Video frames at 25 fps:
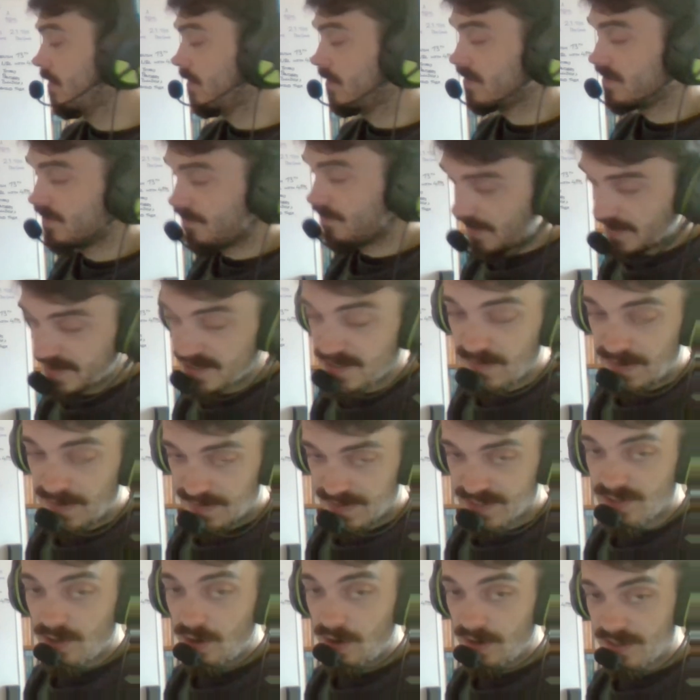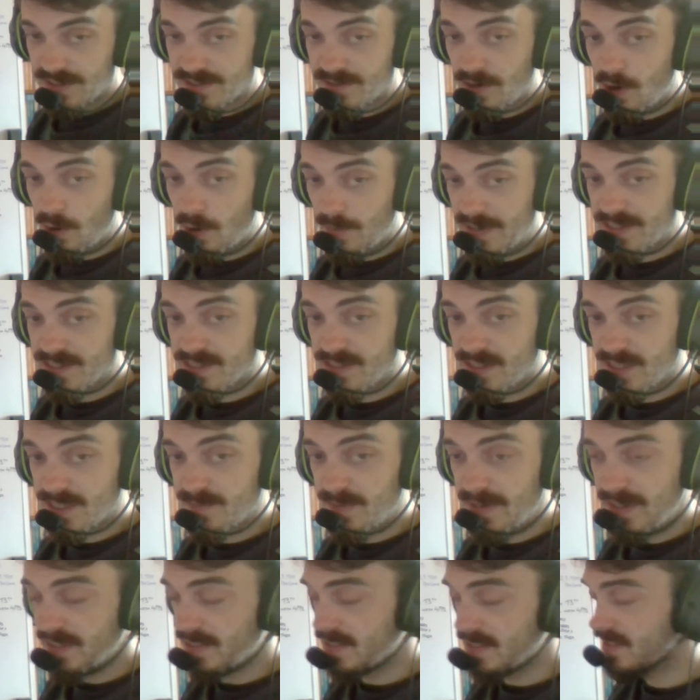defensively, the Tigers are a bit
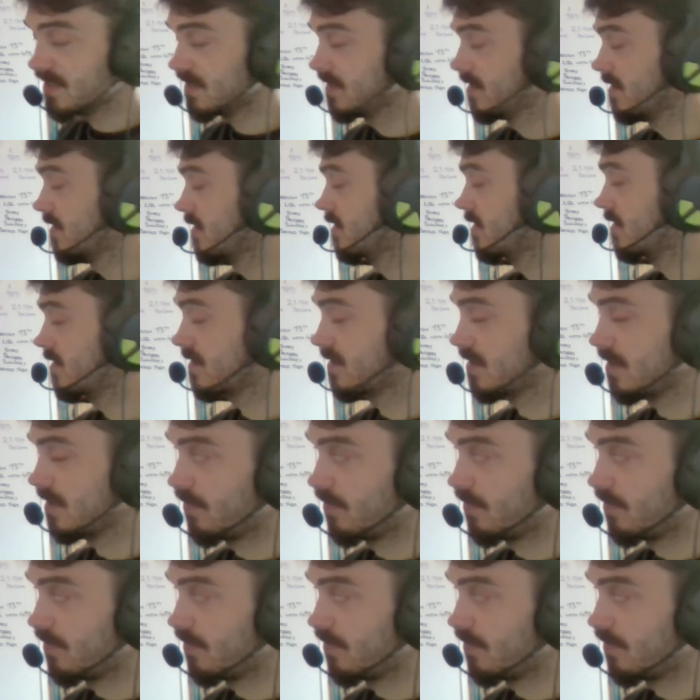suspect. The